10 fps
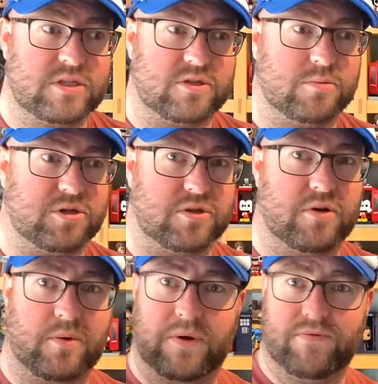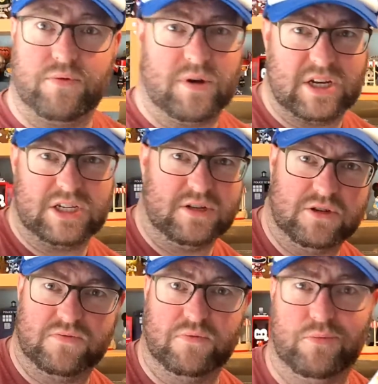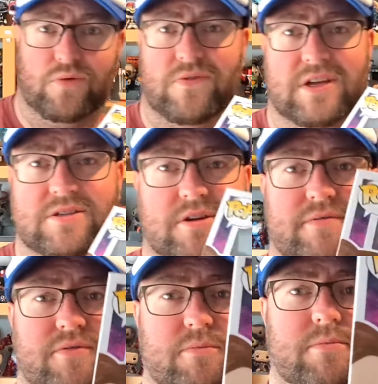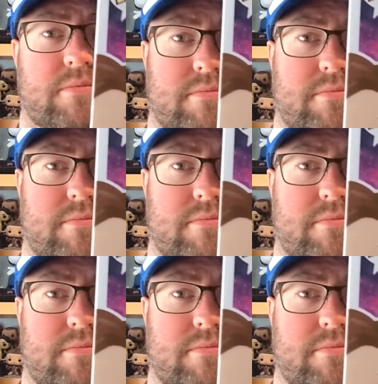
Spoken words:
So much that I went through and actually just removed that stuff from